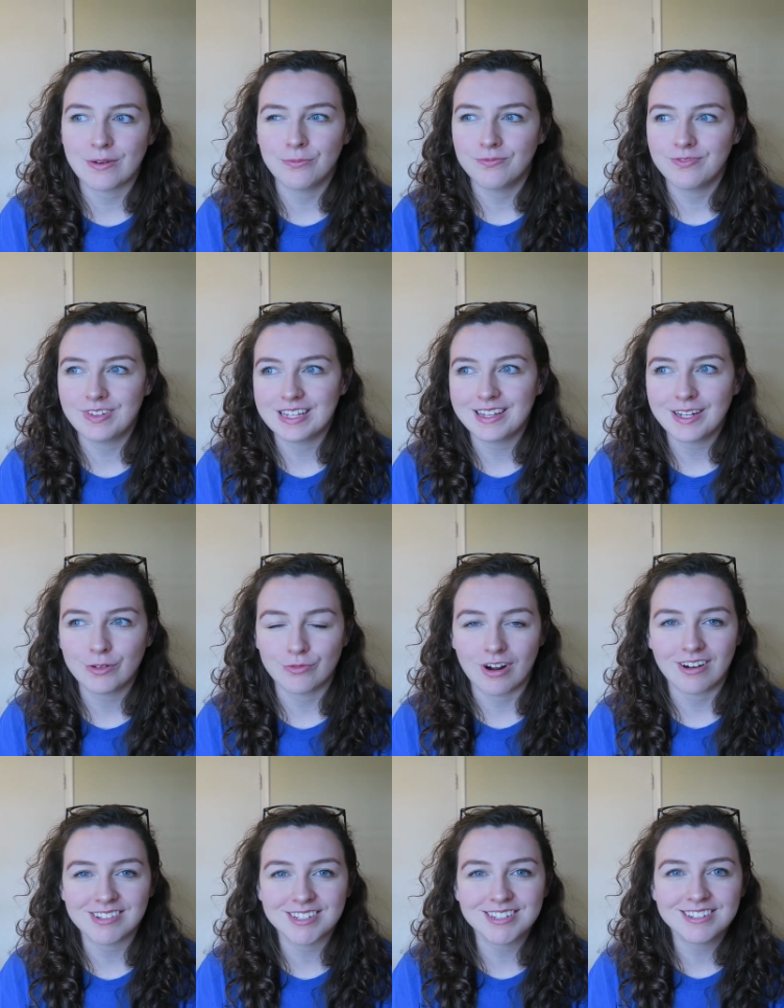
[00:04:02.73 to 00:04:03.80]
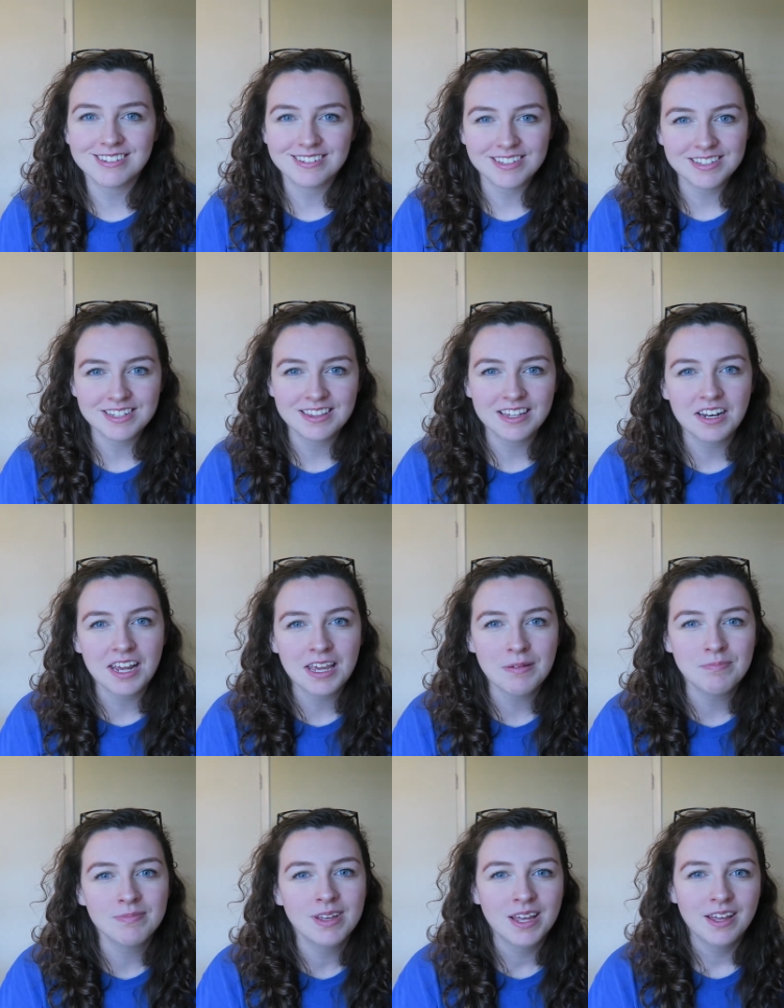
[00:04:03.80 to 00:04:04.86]
I feel like rocks is in the
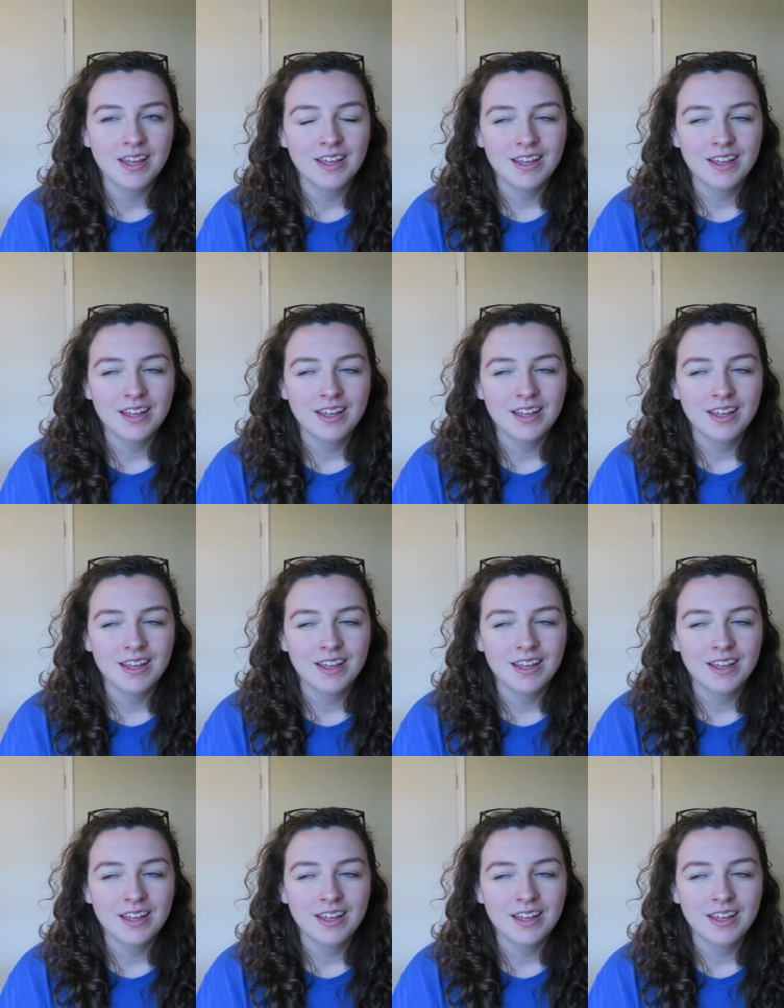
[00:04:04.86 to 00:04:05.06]
name